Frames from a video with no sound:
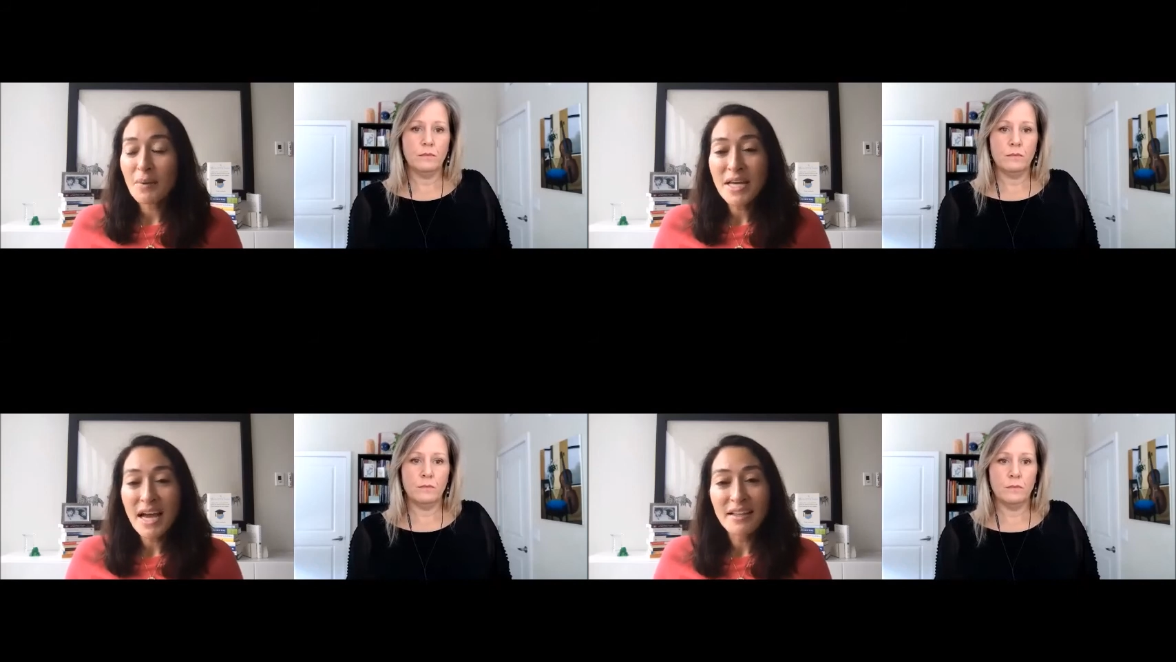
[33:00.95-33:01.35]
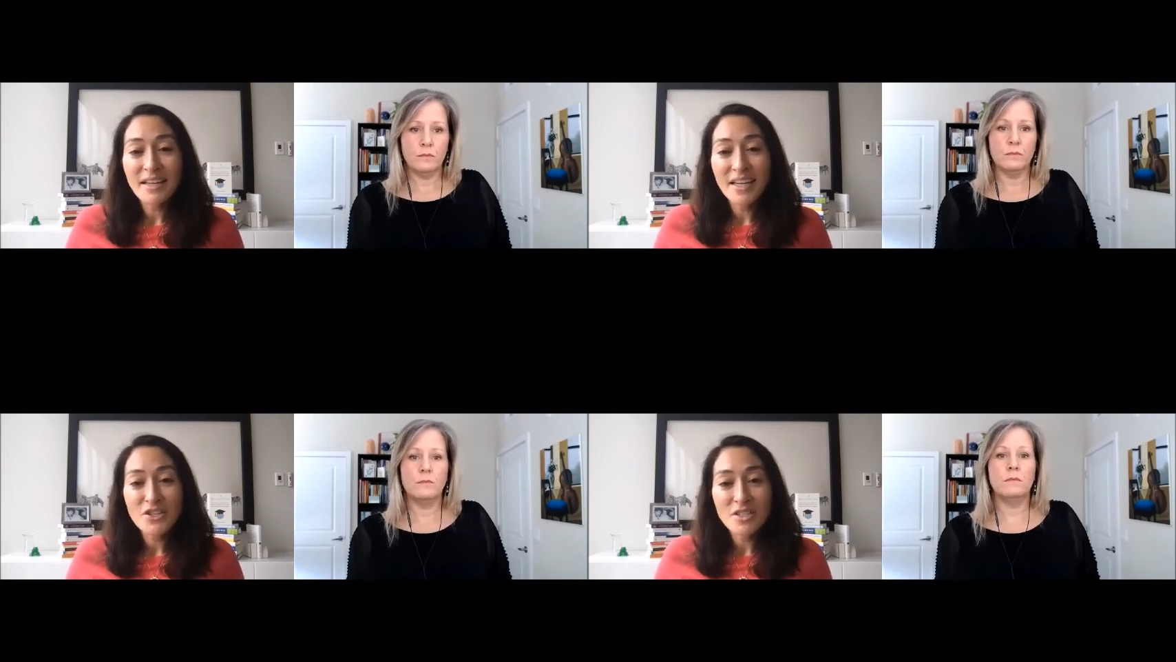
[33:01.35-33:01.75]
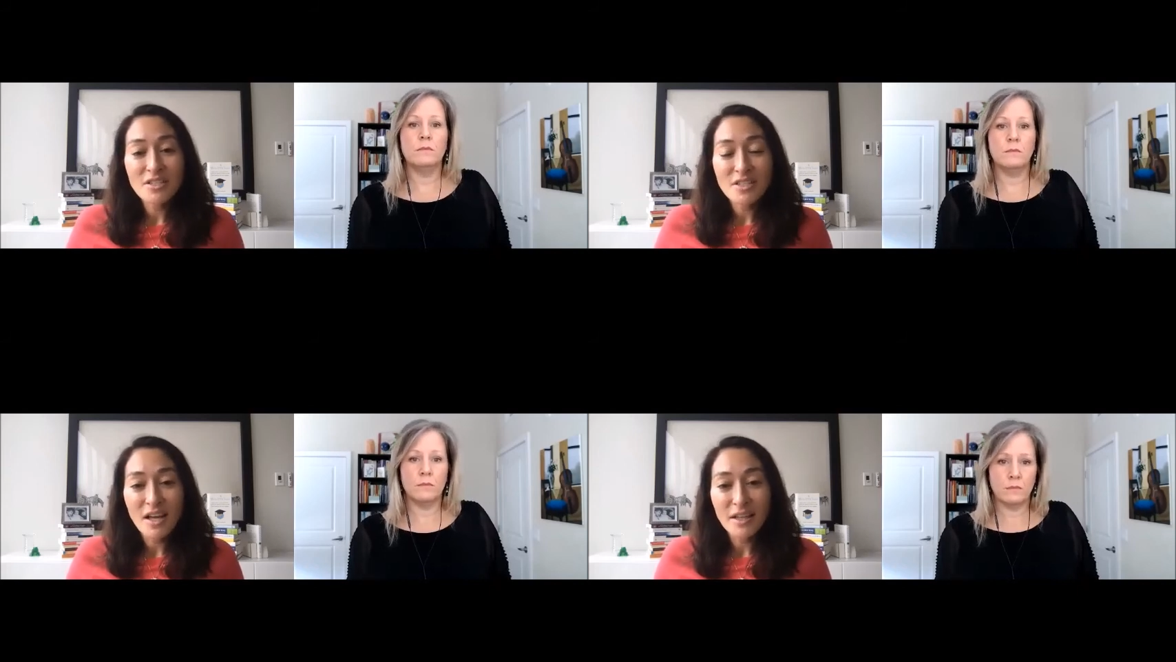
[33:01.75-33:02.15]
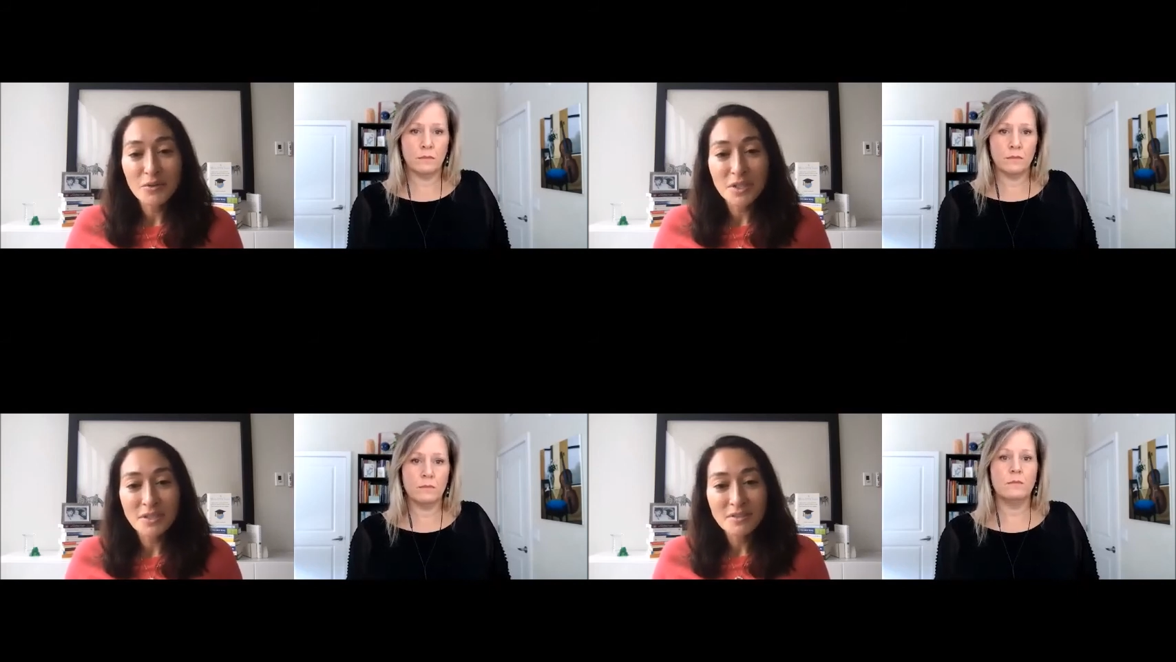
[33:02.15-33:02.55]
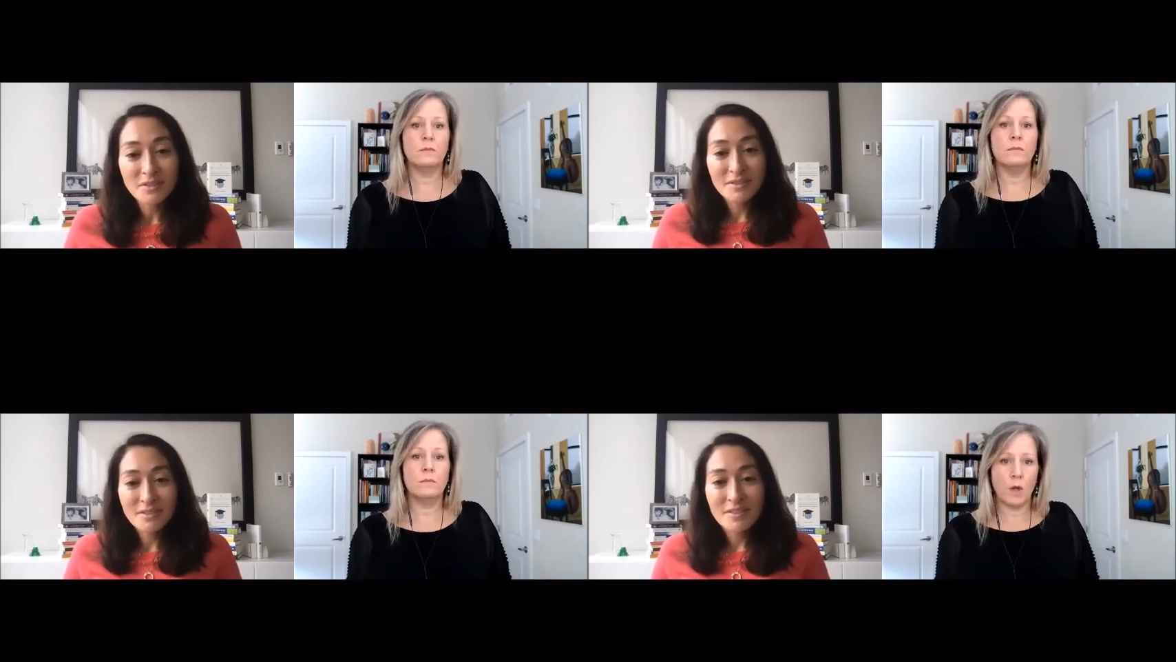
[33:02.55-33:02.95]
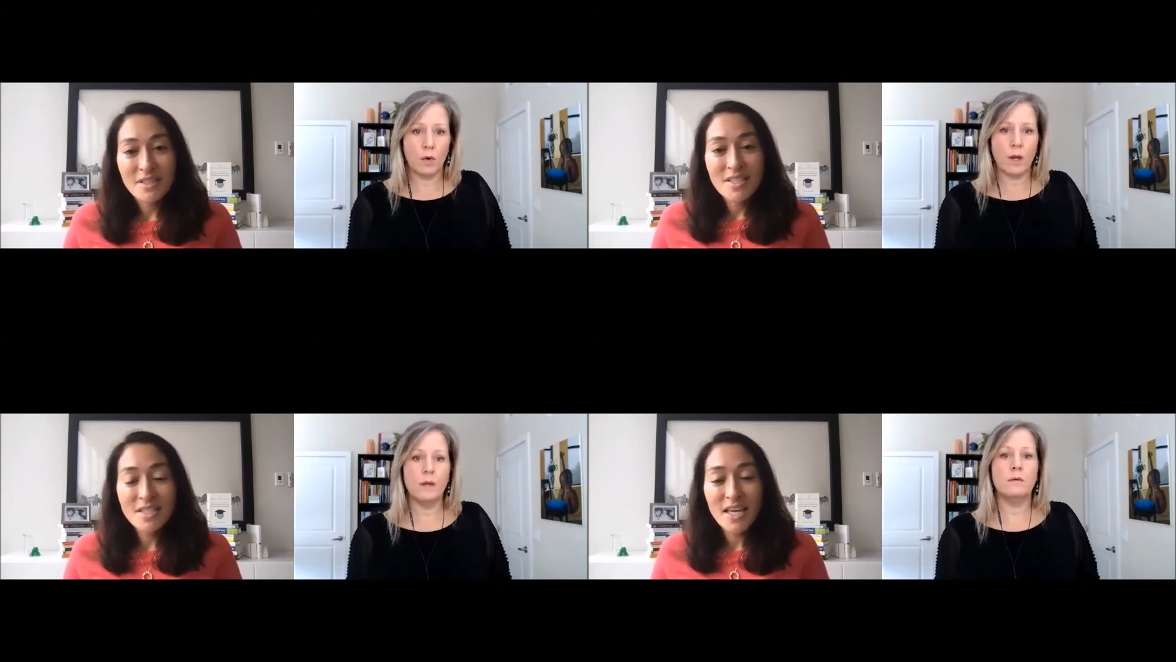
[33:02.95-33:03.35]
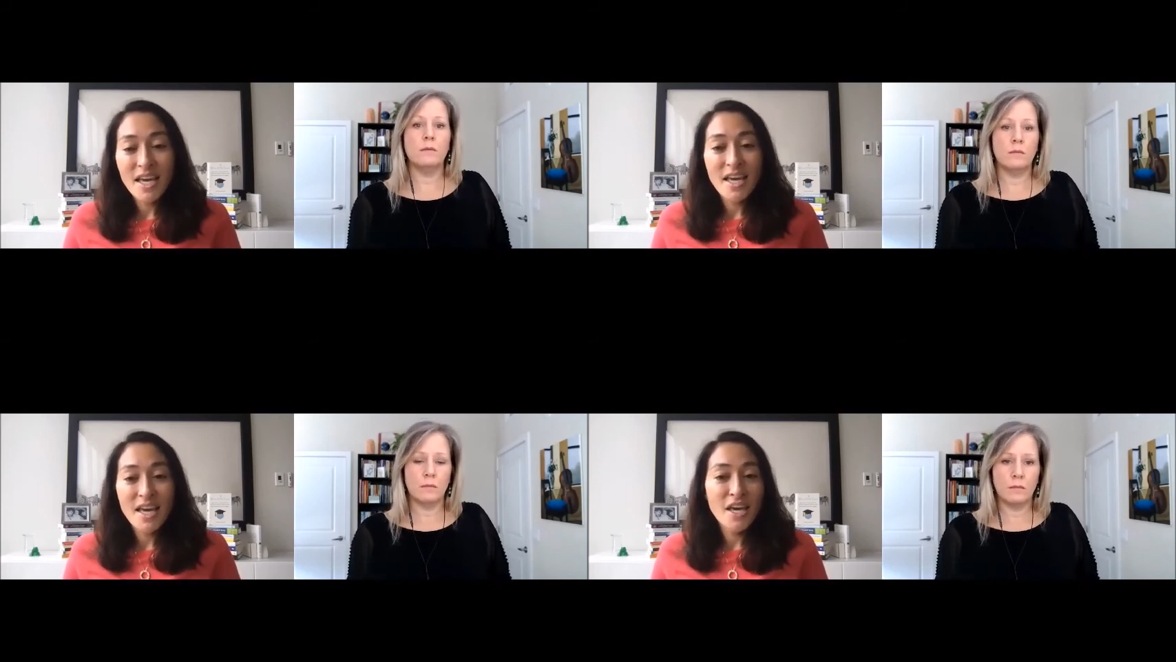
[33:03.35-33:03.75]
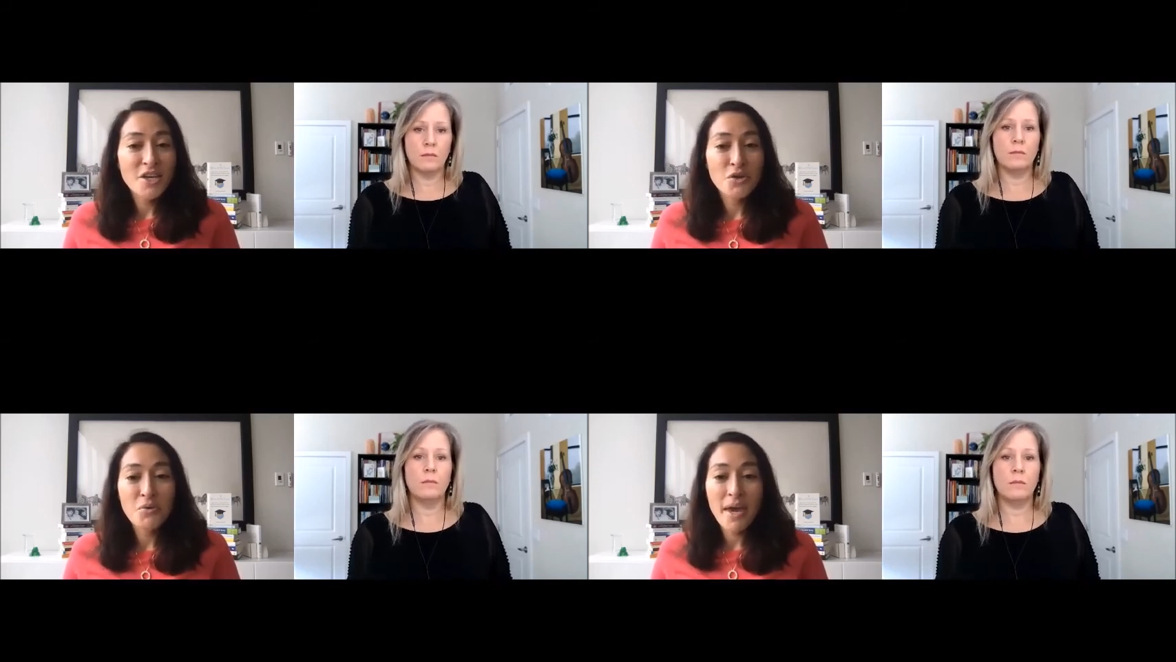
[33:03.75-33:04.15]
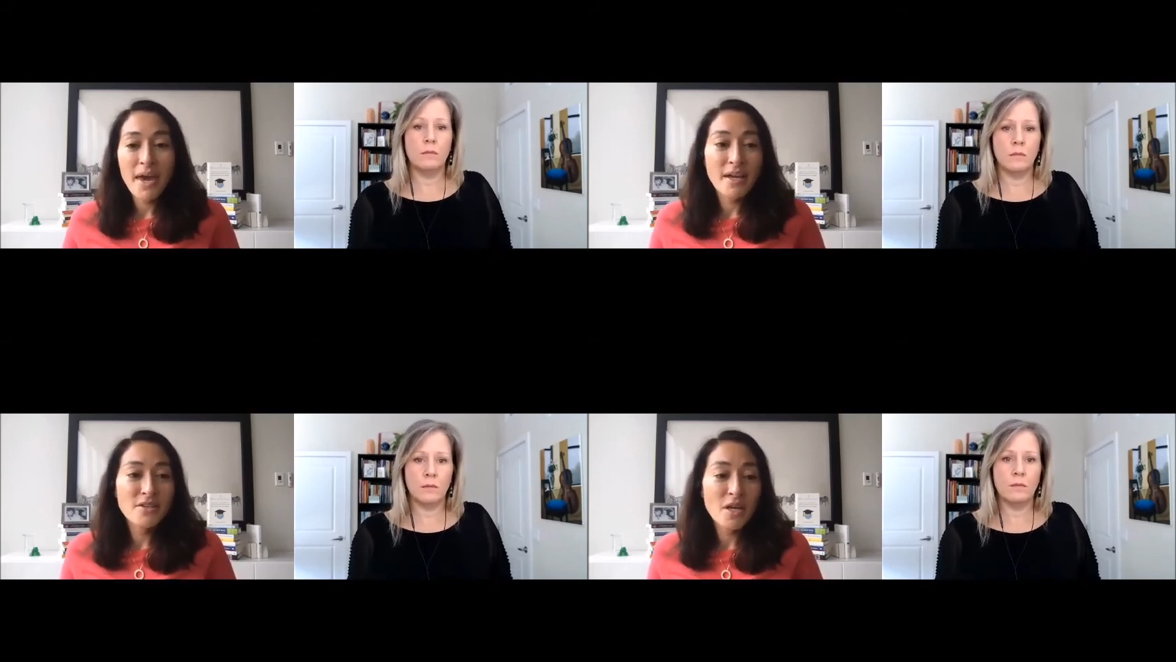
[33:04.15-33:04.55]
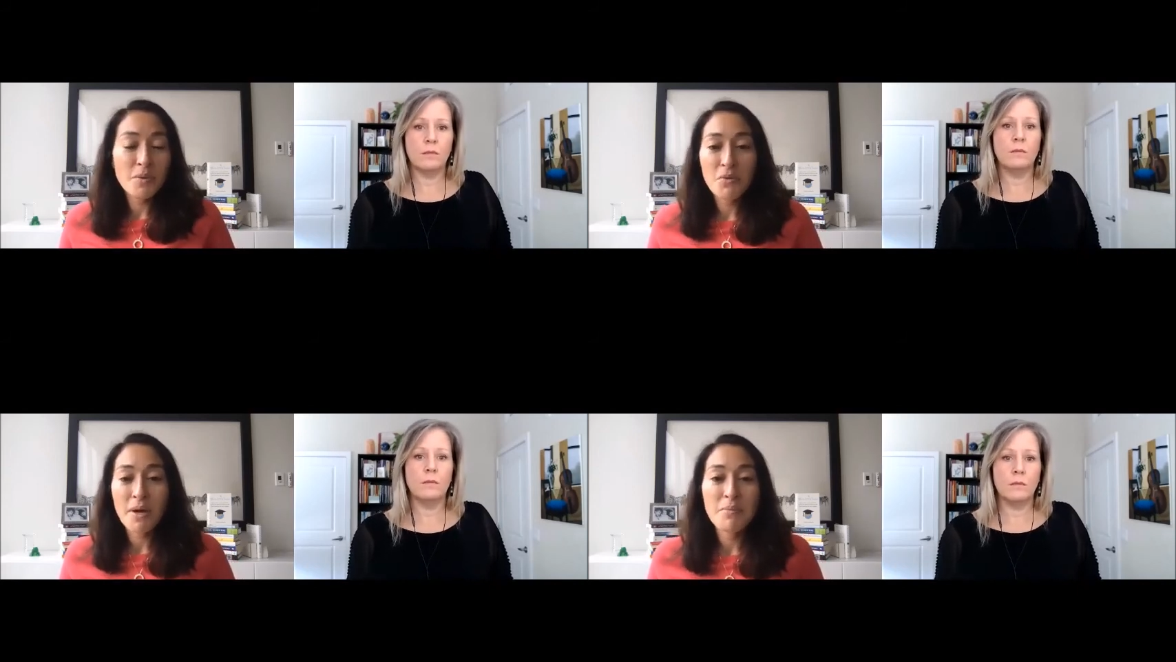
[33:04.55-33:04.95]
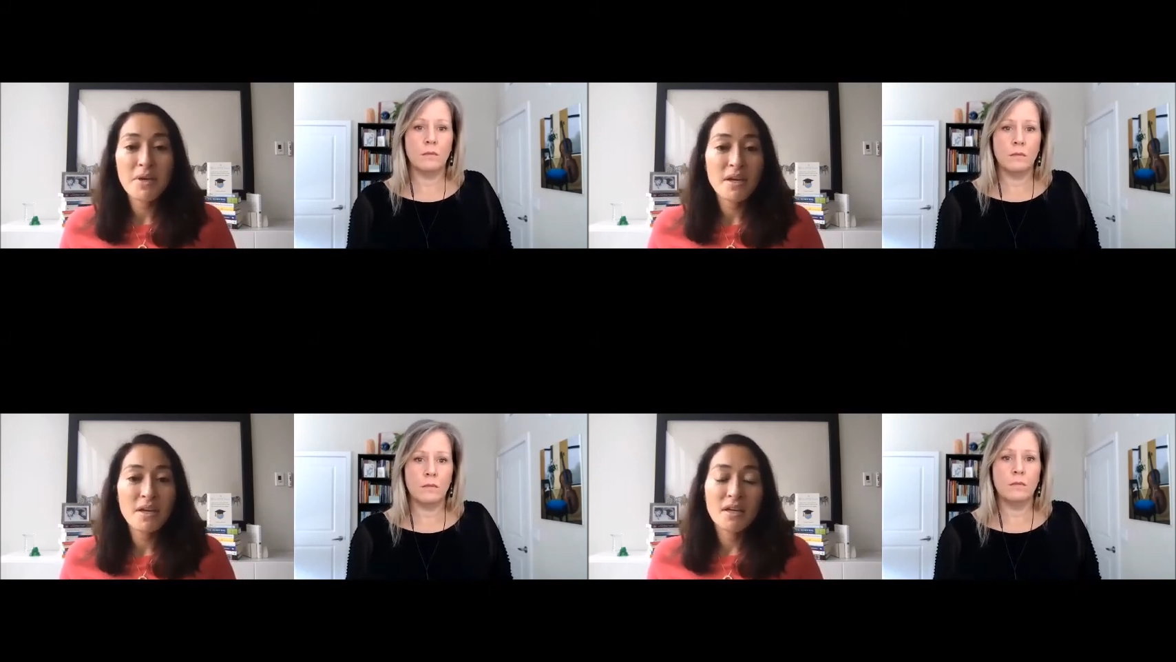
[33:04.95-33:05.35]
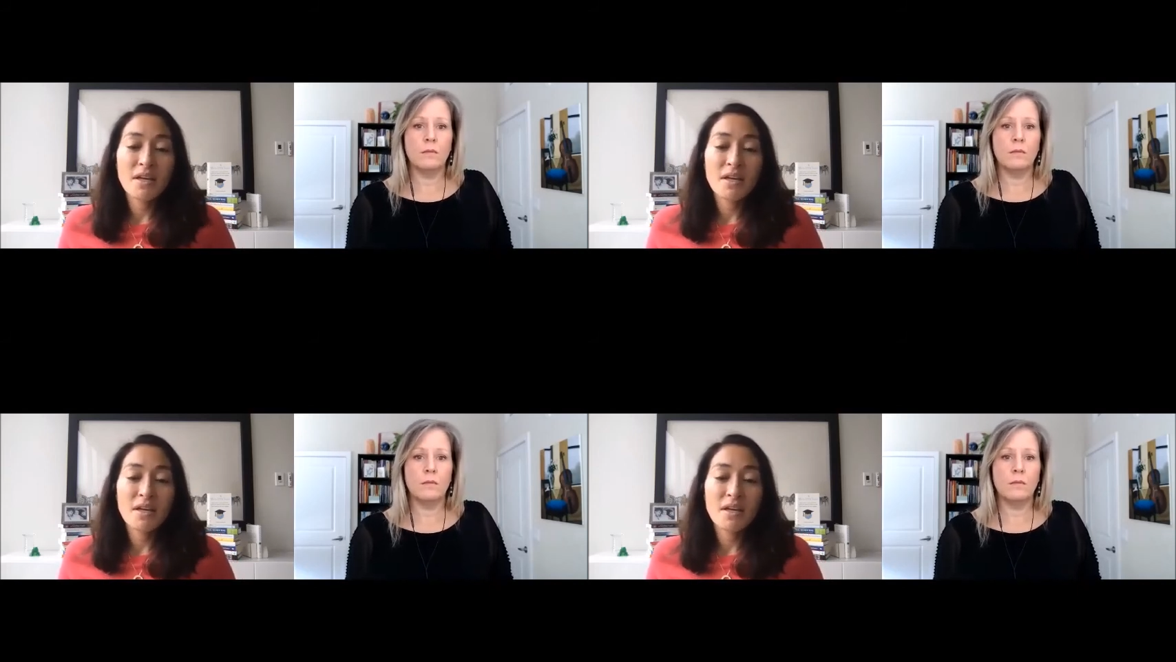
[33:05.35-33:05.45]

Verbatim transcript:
Speaker 1: talent agent in hollywood okay c-a-a-u-a-w-m-e